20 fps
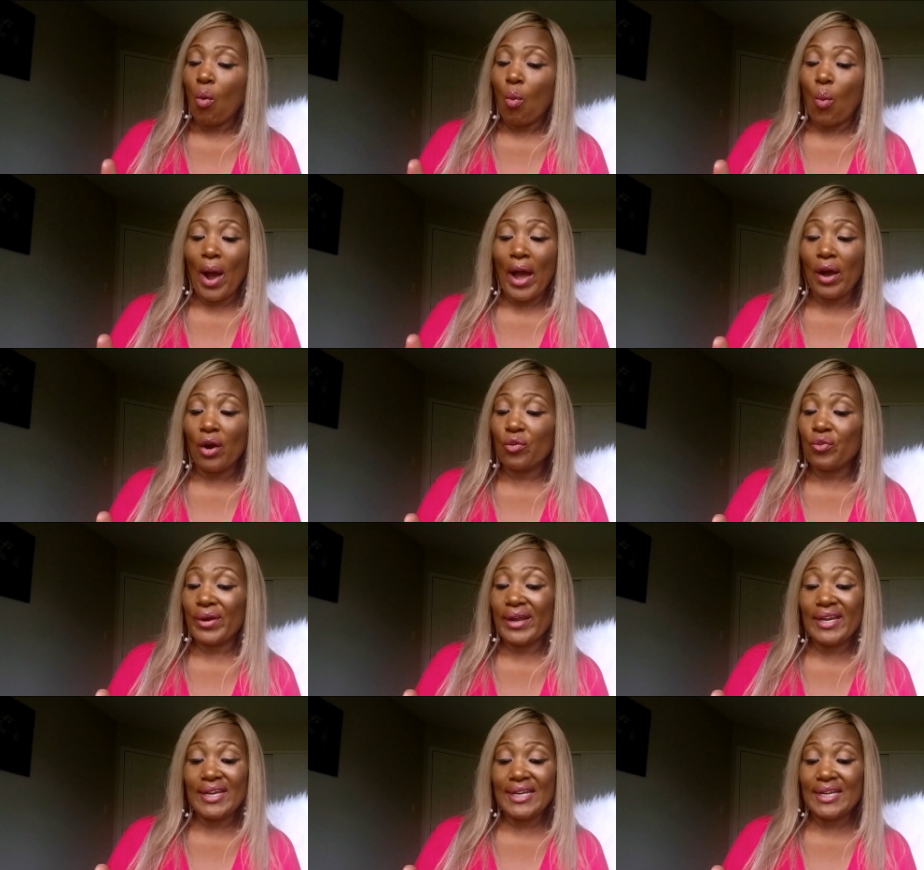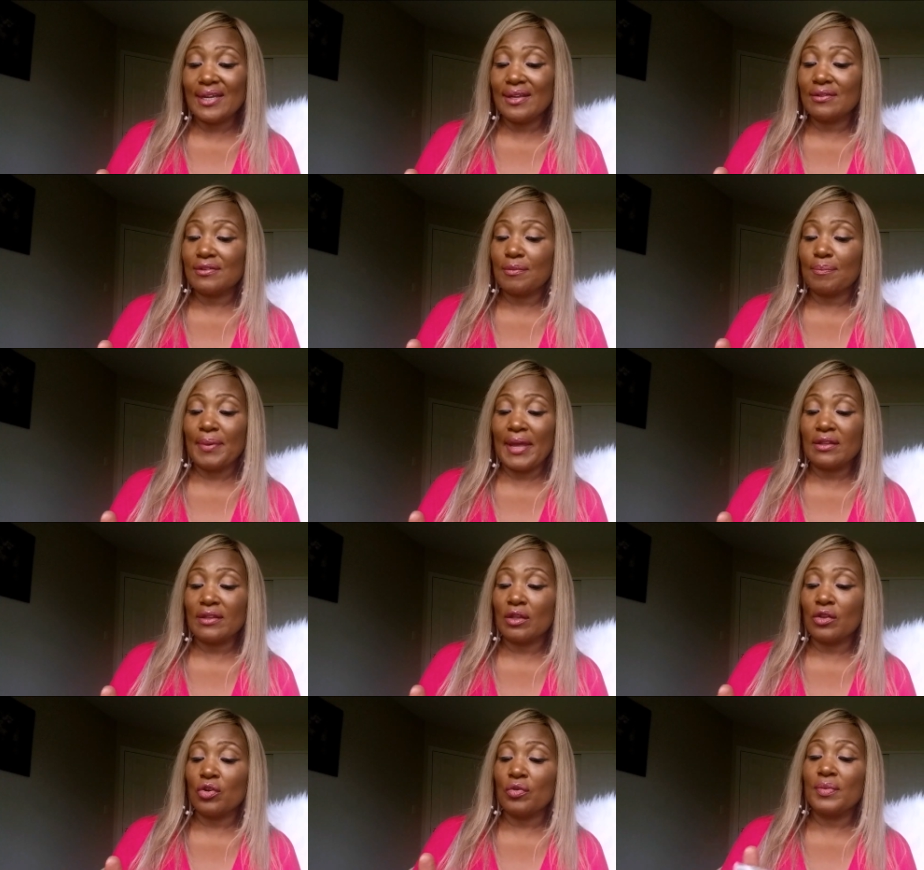Wild Radiant
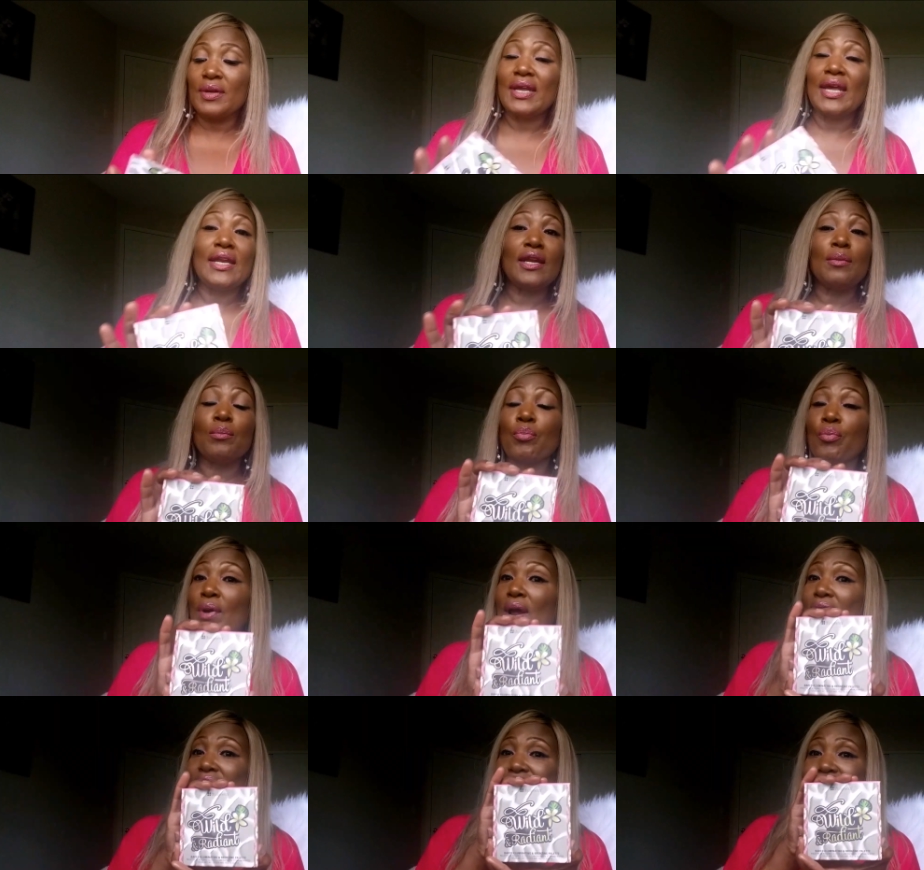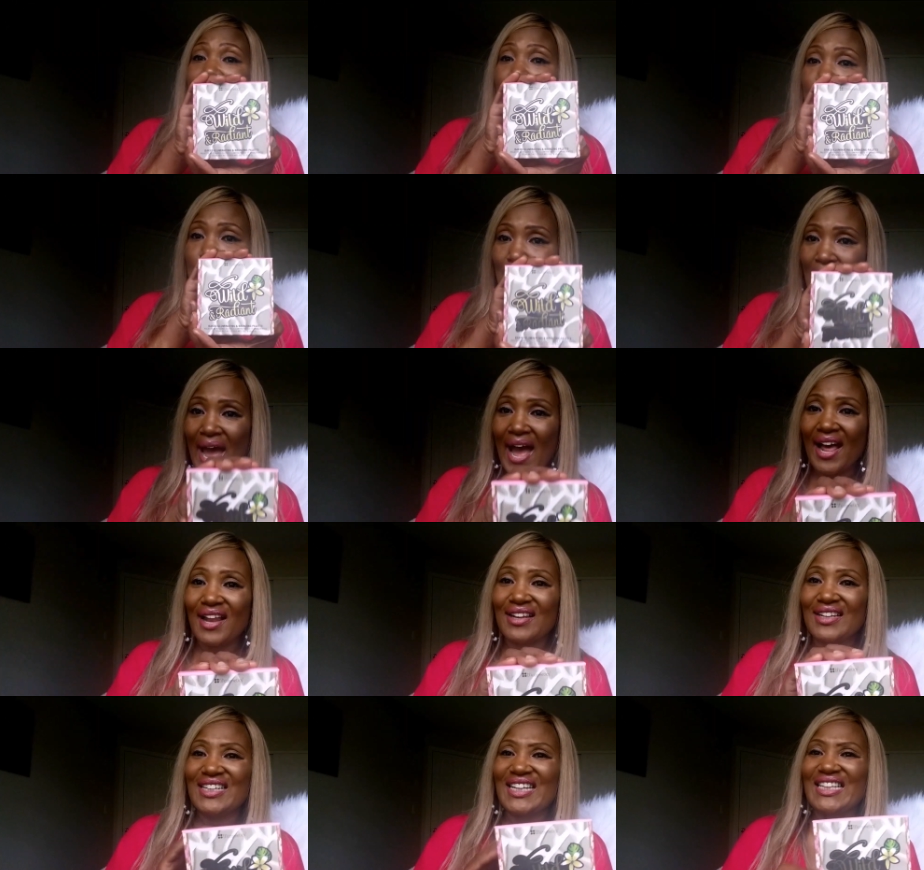Baked Illuminating Bronzing
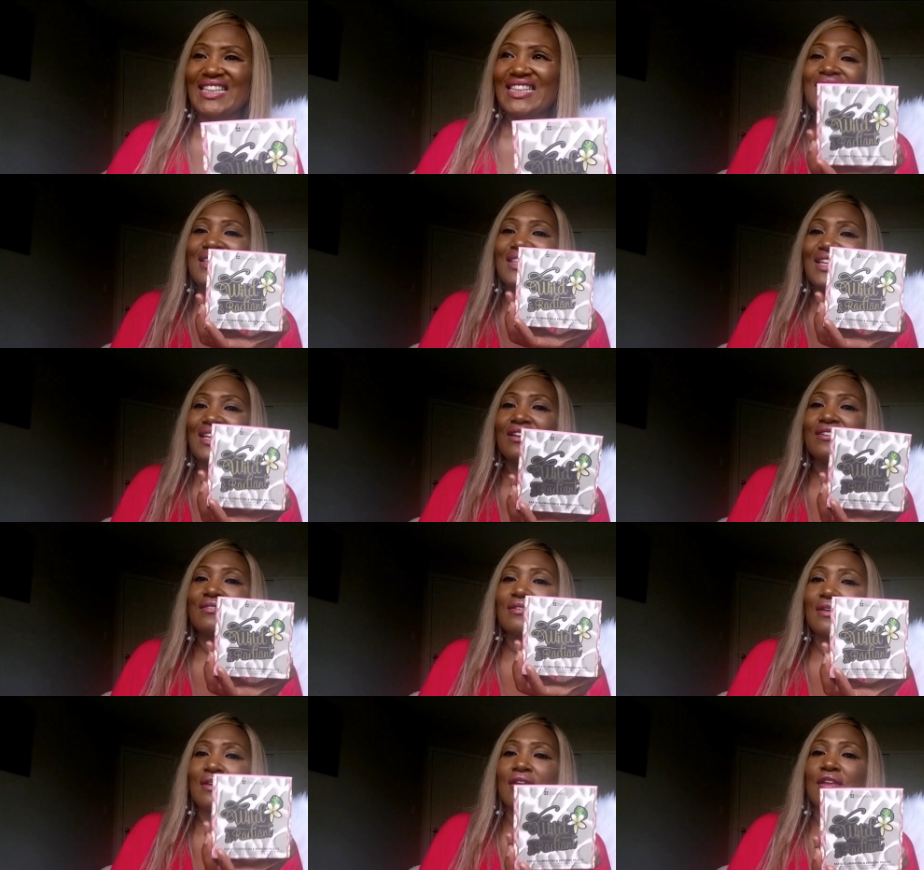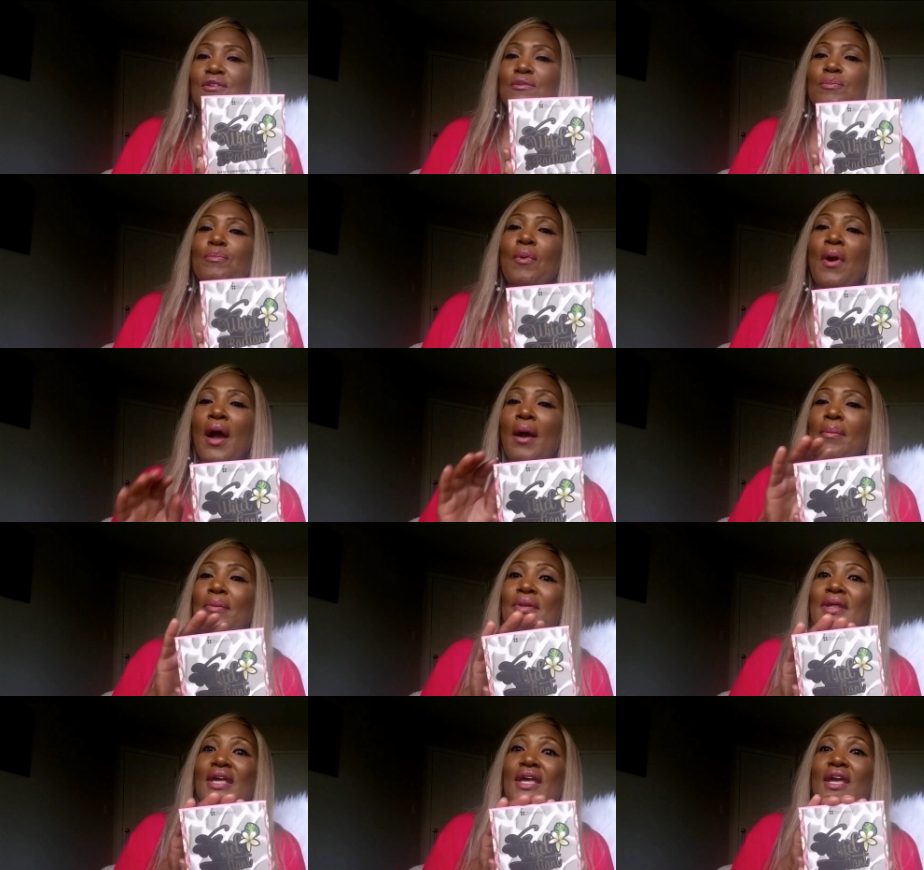Palette. This is
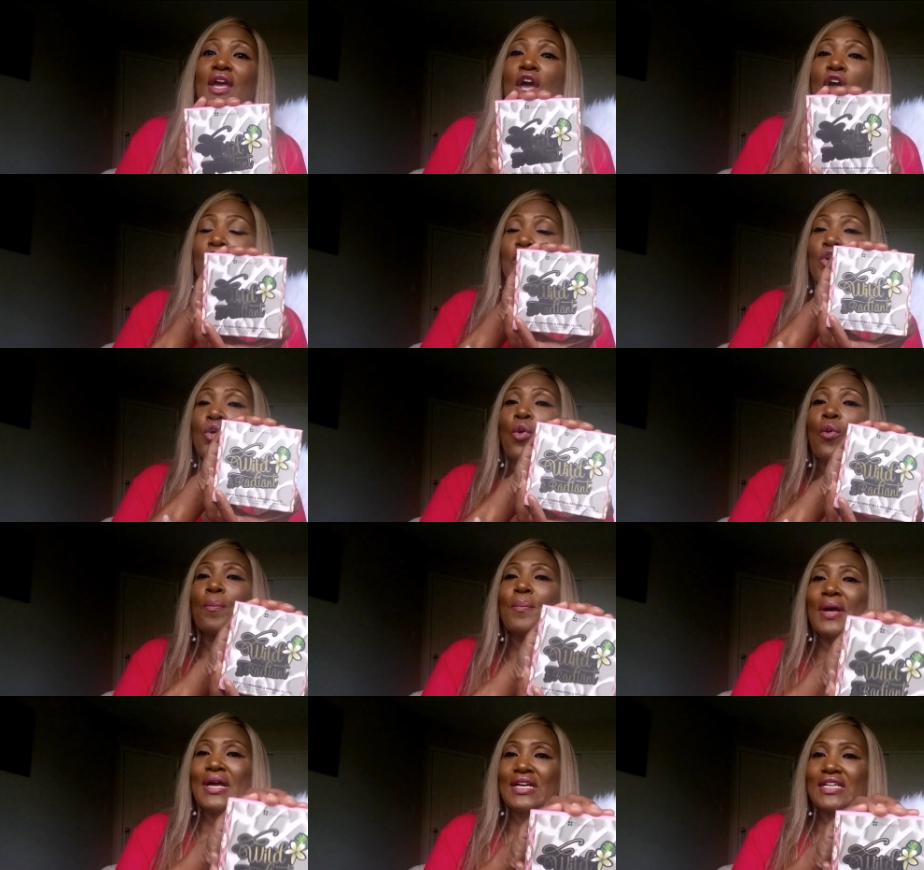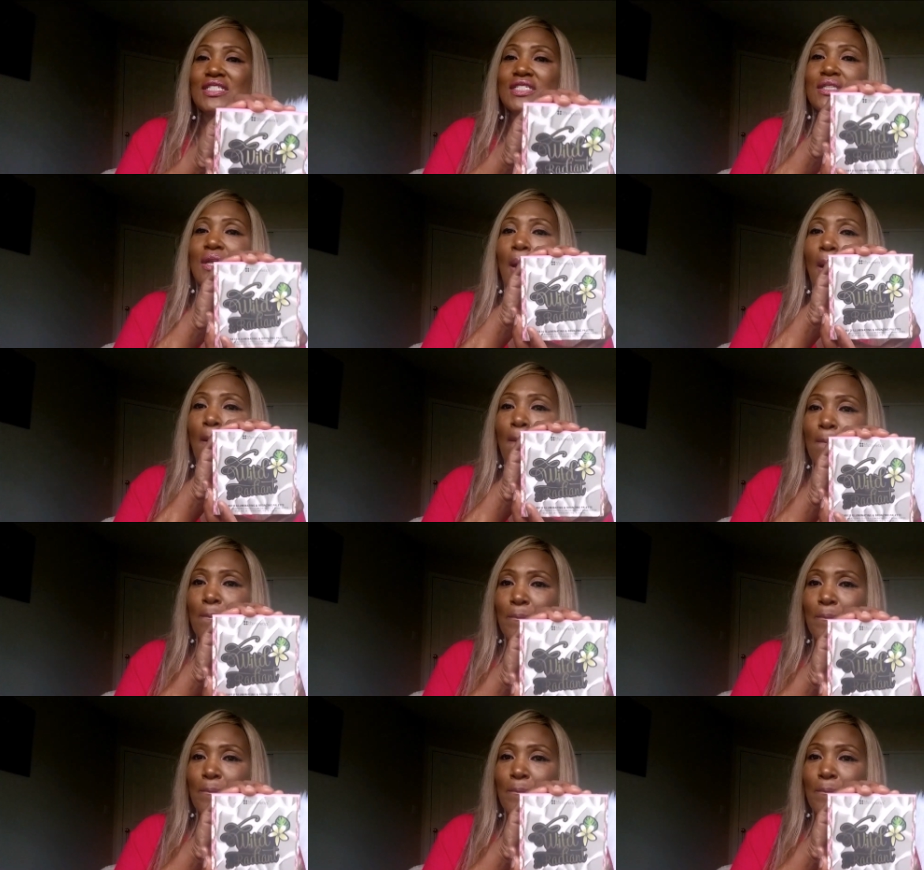probably your best